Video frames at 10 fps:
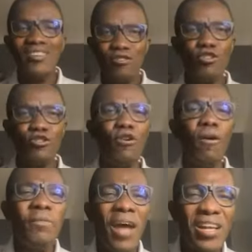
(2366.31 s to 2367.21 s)
just
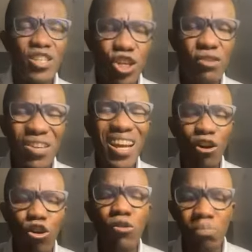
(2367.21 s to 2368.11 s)
to achieve their
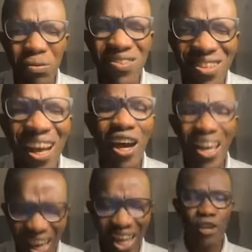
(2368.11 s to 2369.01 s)
own personal
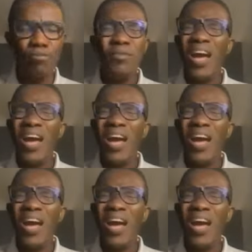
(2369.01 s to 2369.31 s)
aim.